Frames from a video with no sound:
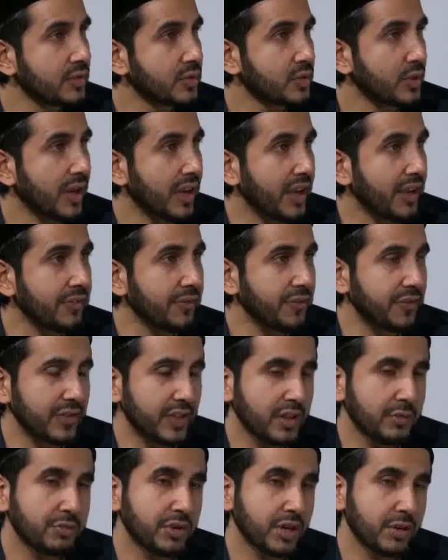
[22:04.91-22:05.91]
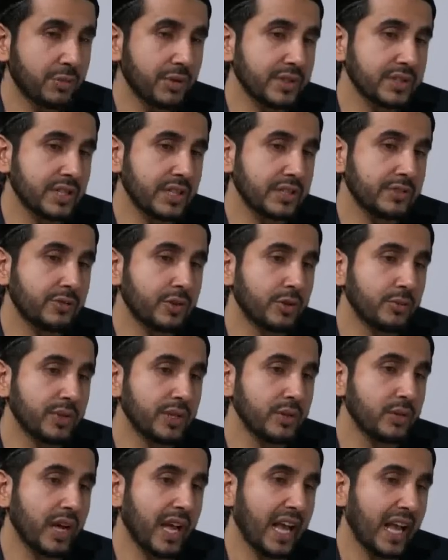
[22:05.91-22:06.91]
So if the purpose is for
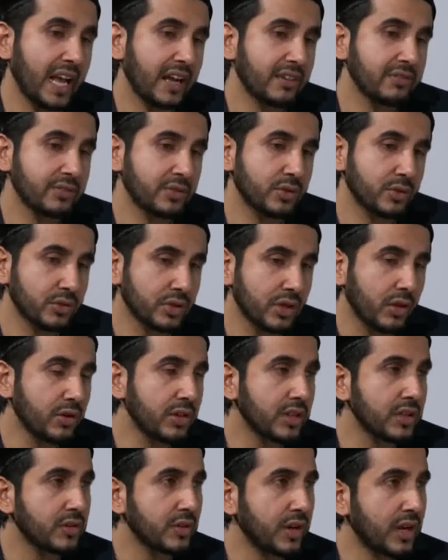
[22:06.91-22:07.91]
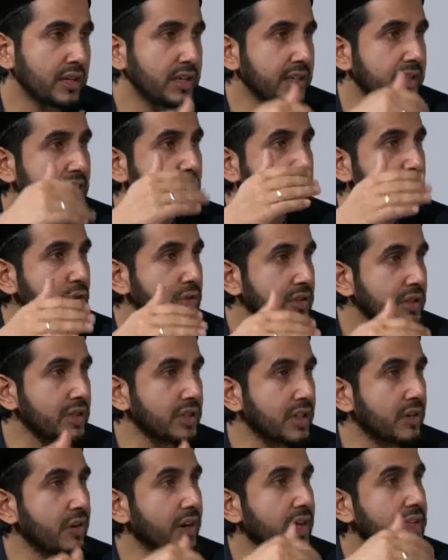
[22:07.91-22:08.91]
me to have, through the Holy Quran, a
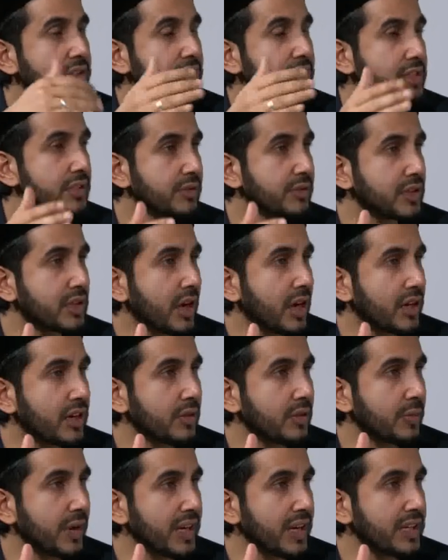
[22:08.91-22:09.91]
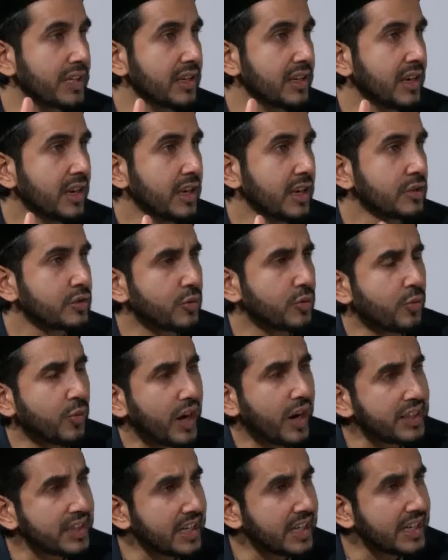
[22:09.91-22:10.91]
communion, a relationship with God Almighty, so
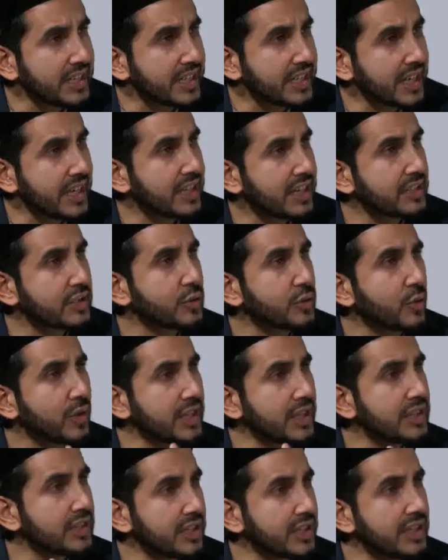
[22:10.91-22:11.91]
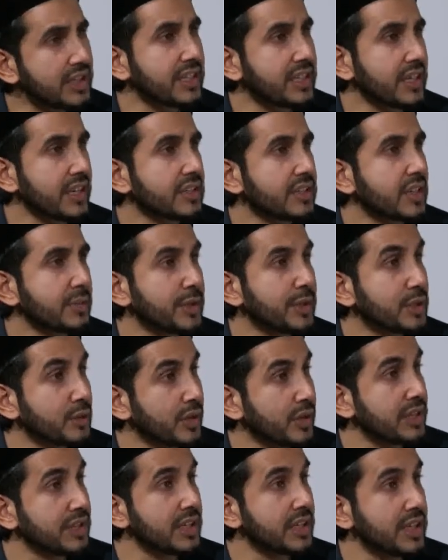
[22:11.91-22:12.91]
why did it take 23 years? I
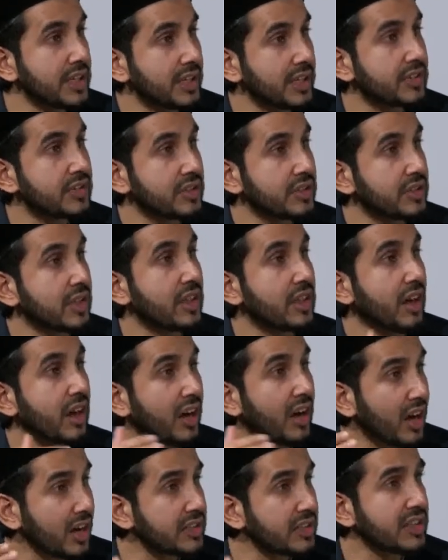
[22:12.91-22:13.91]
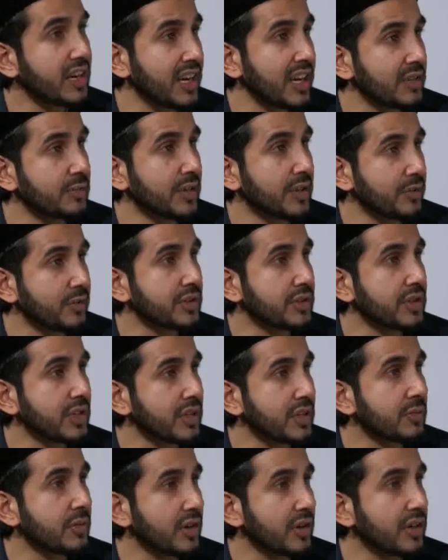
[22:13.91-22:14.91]
mean, 23 years is a long time if we
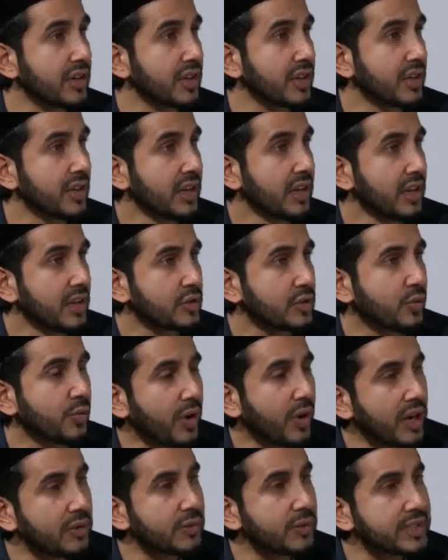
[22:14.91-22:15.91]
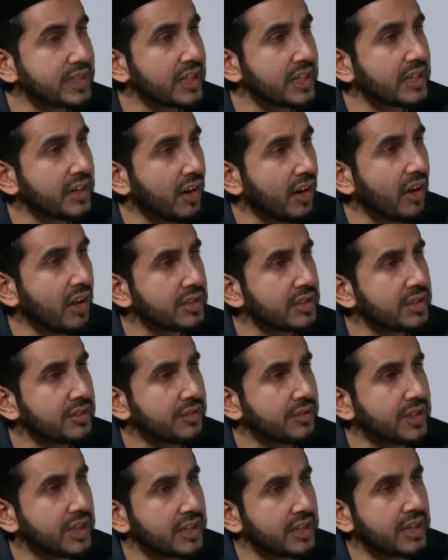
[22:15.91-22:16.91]
think about it. So why wasn't it all
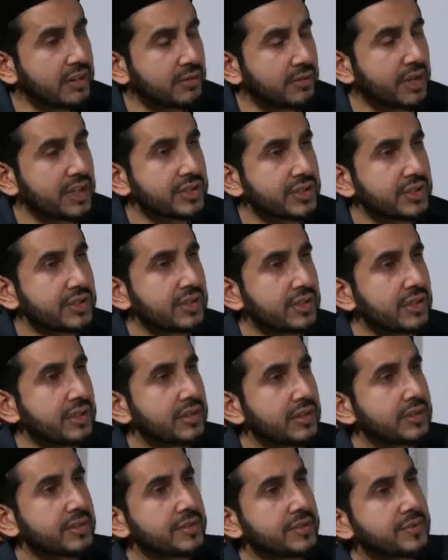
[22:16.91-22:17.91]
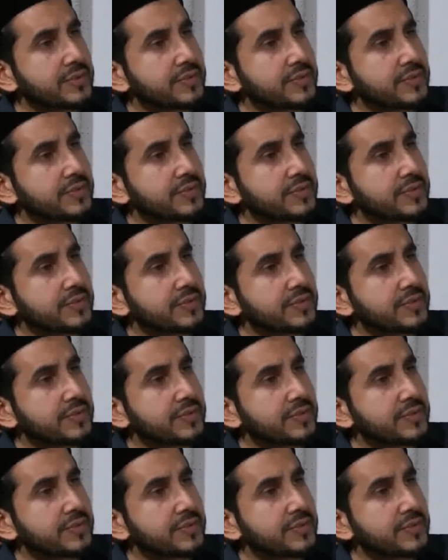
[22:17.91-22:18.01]
revealed at once?